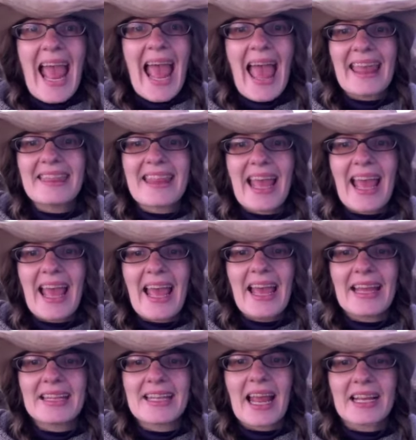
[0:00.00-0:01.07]
And
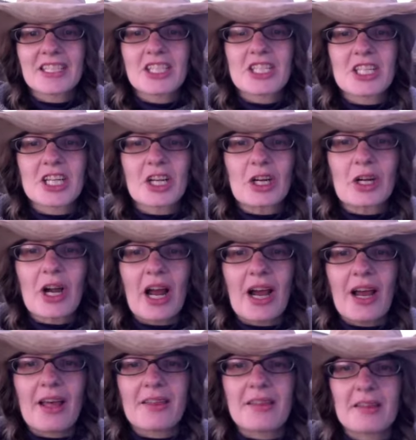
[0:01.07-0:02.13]
then next year,
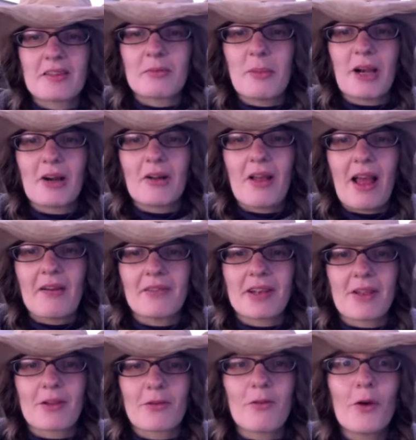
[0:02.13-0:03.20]
uh, this mare will have
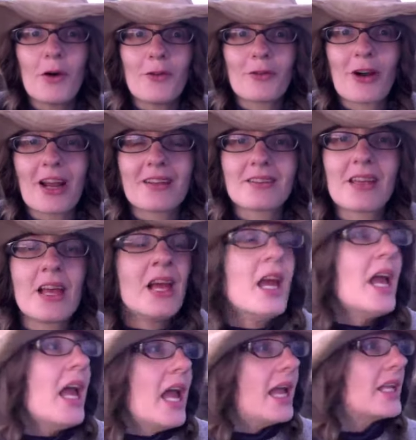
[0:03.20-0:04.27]
another foal for us.
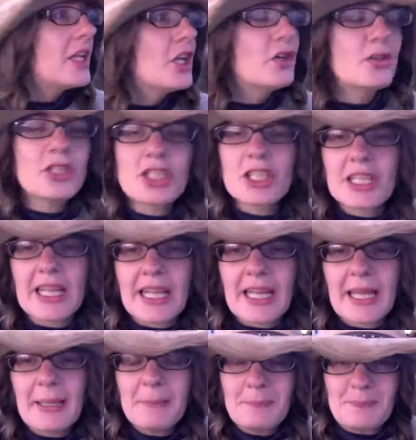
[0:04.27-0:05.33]
And usually,